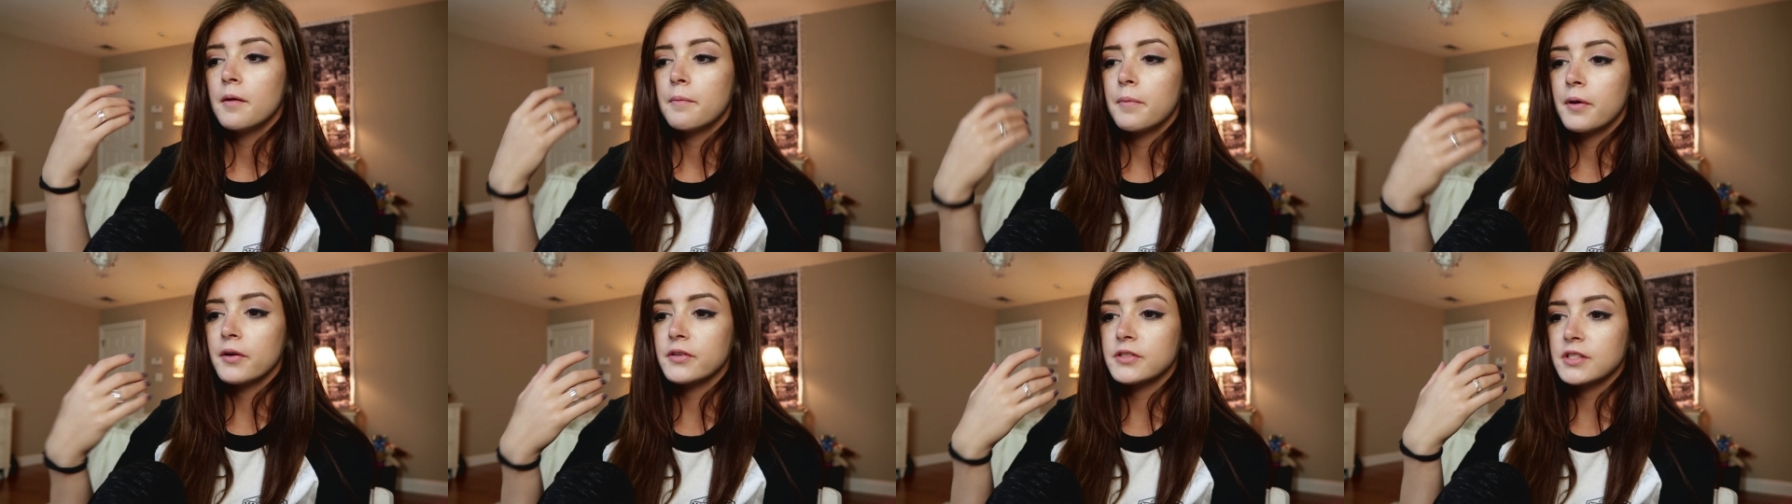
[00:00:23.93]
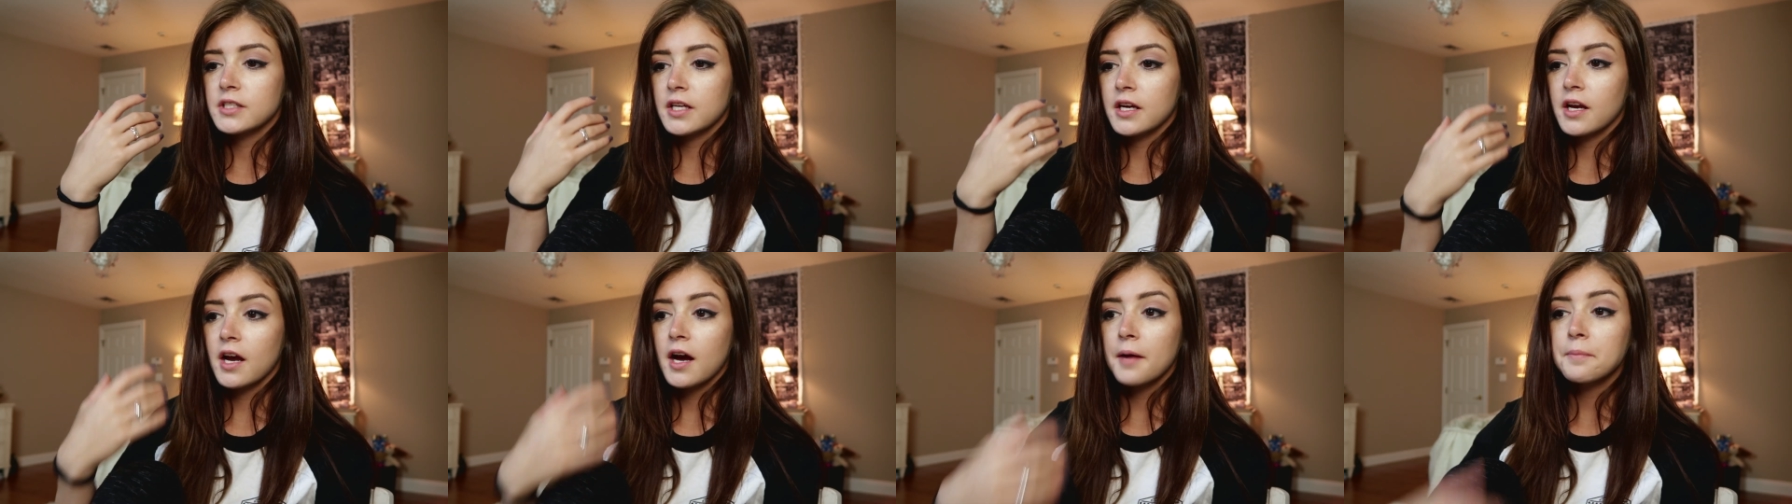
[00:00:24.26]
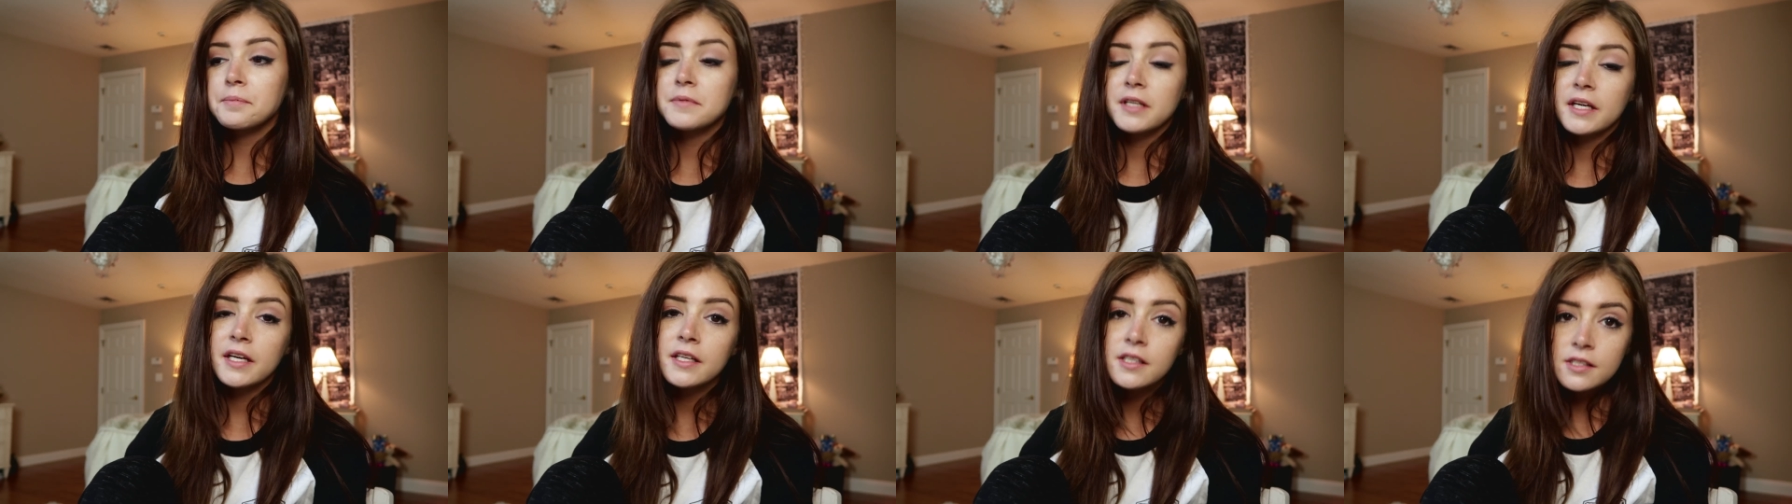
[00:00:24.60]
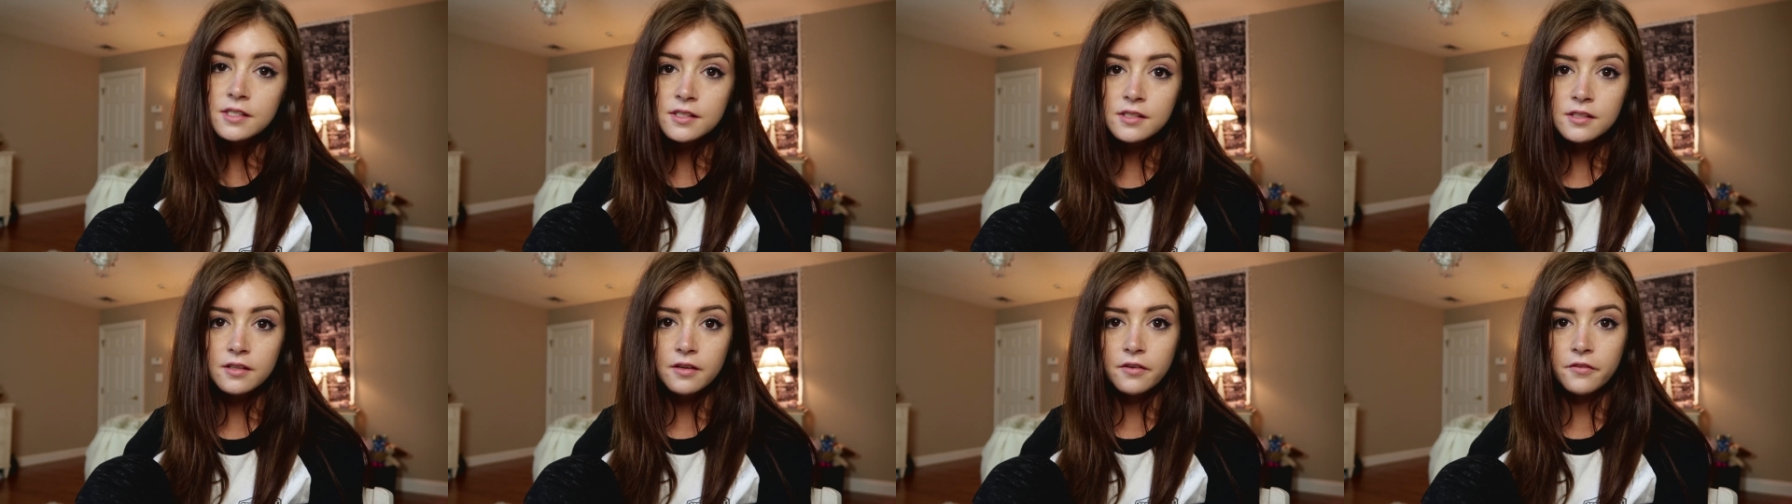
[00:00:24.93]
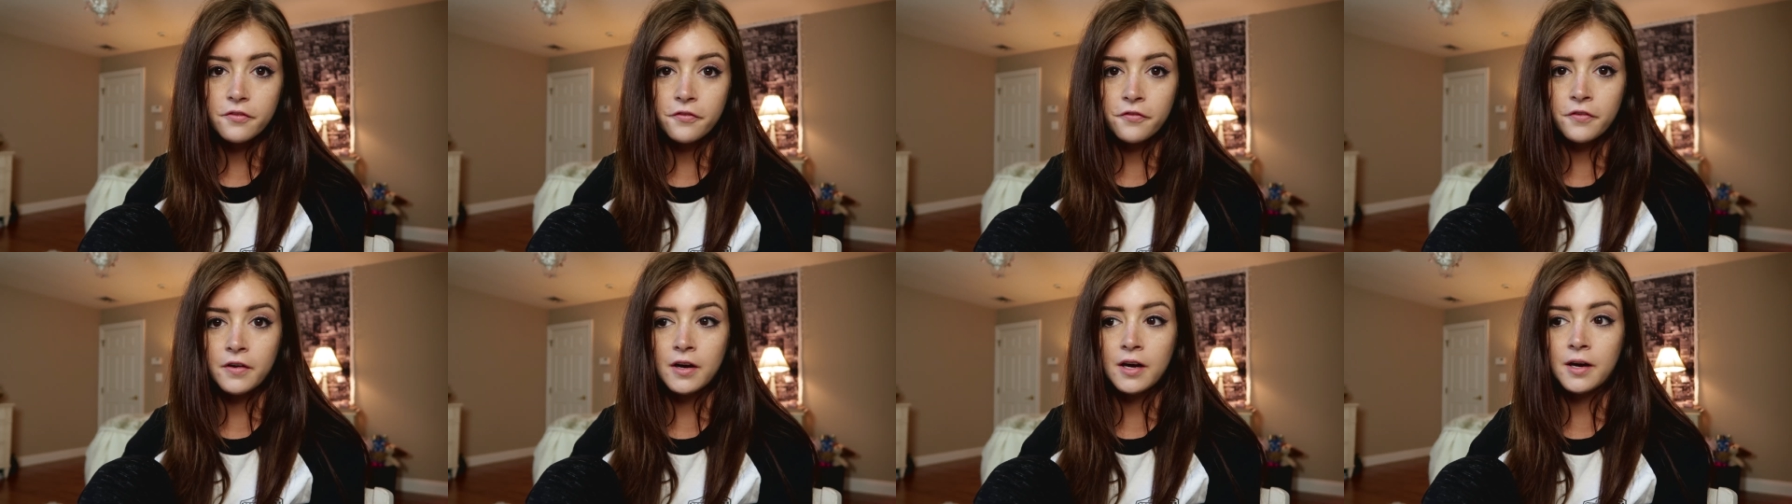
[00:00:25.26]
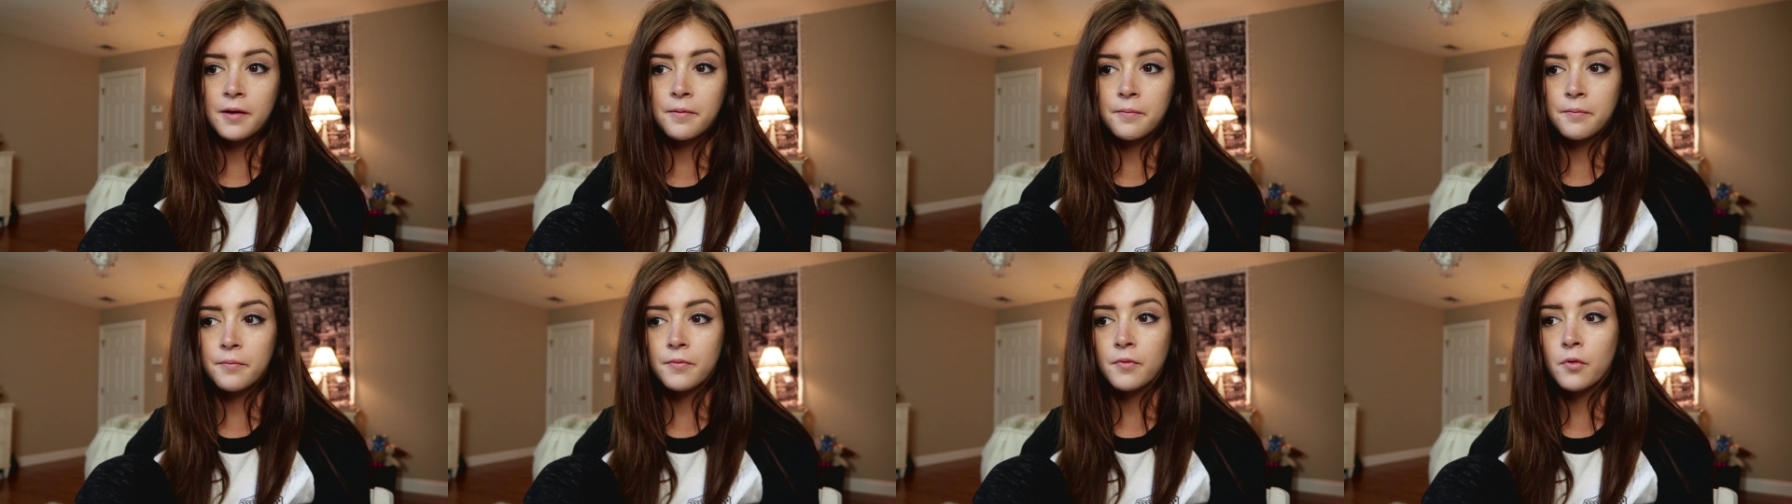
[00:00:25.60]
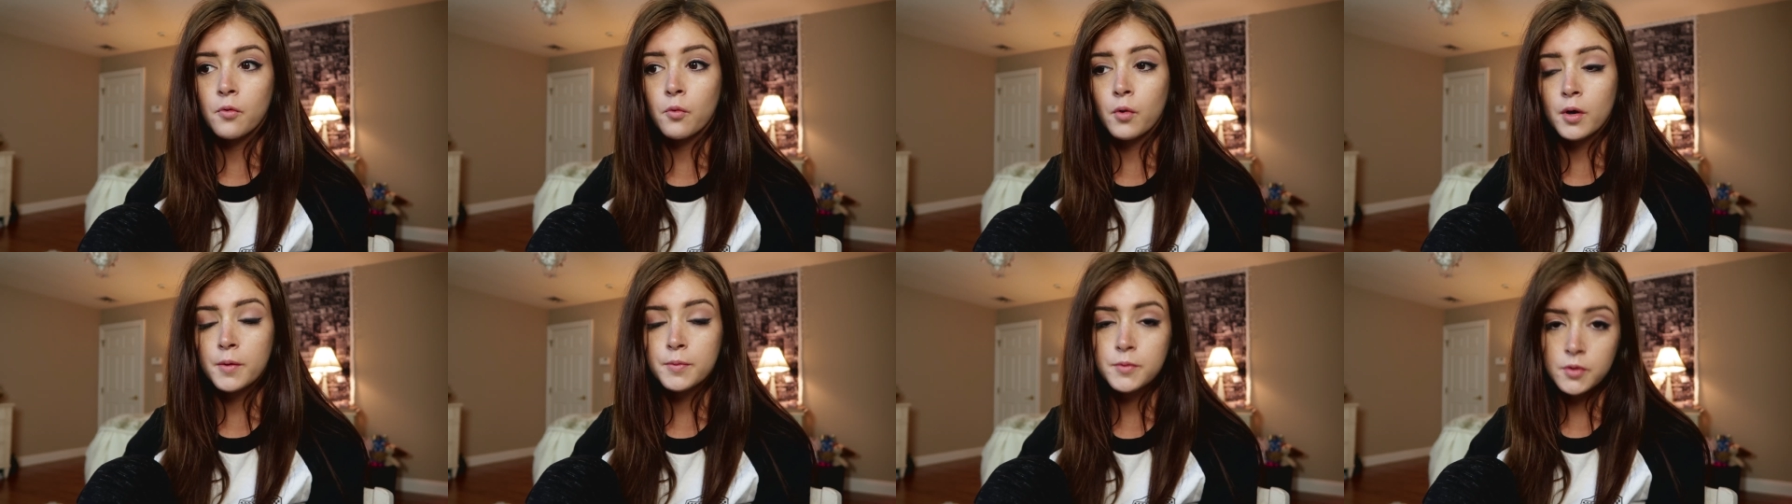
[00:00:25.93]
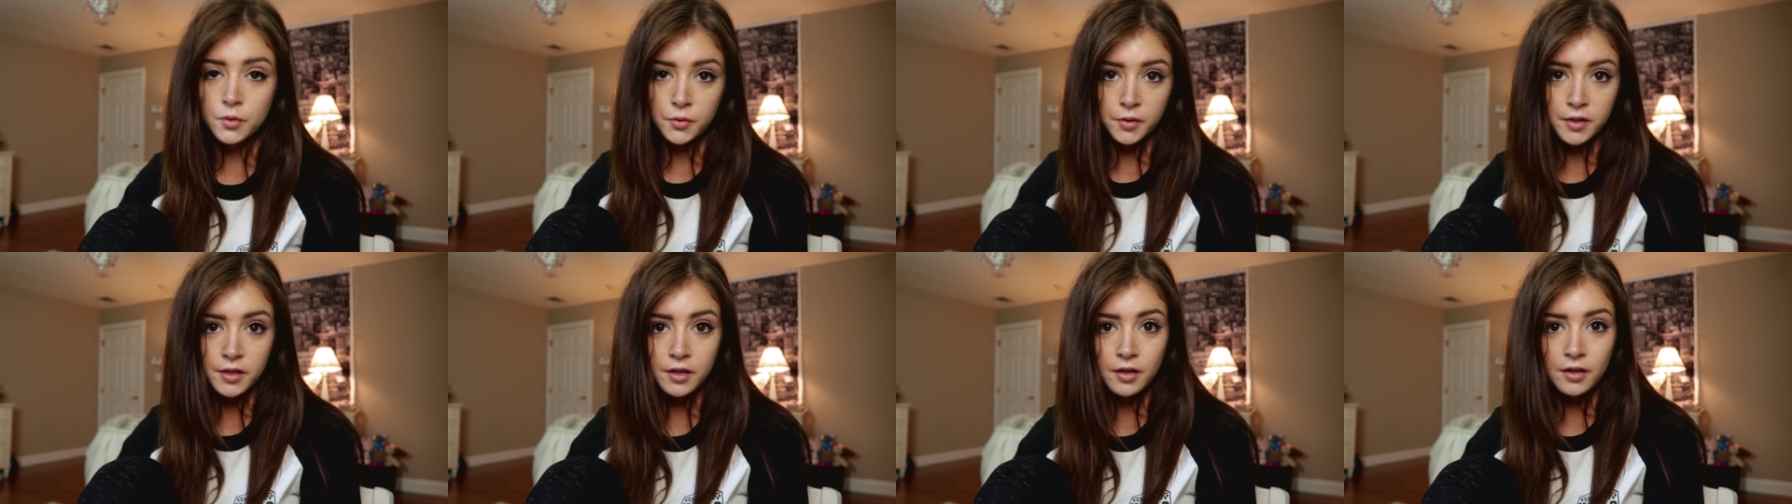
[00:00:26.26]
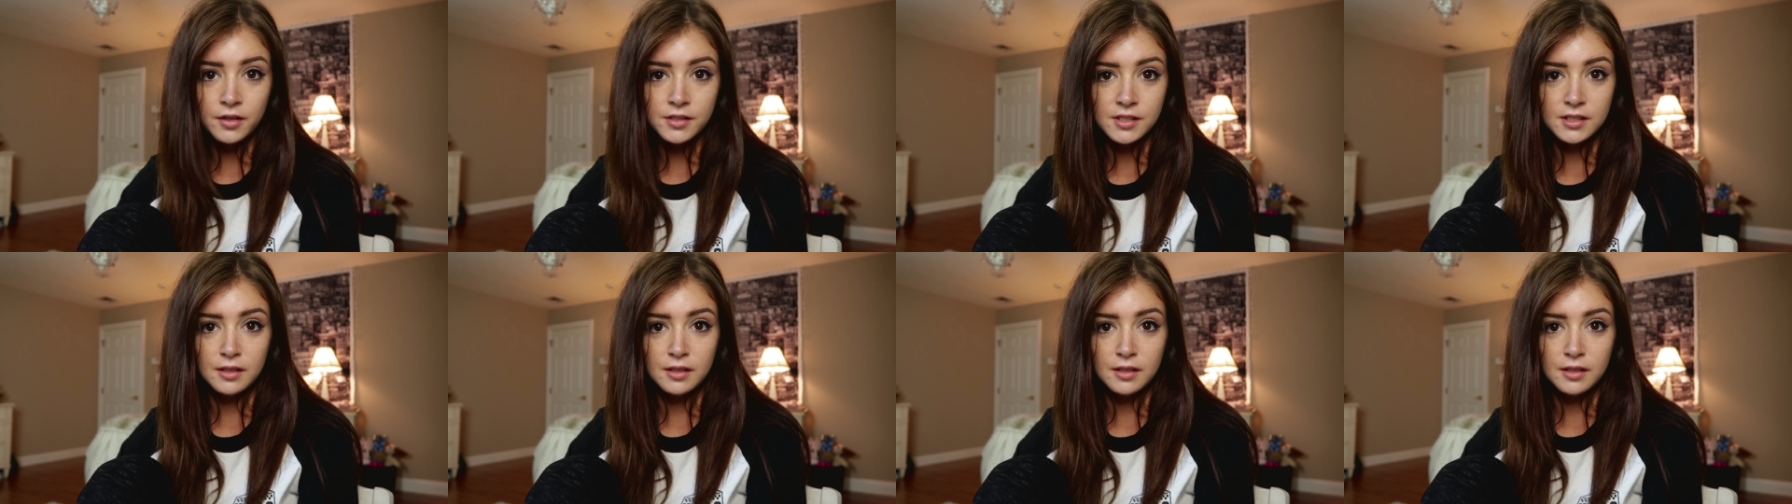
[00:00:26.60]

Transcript: posting updates from Warped Tour all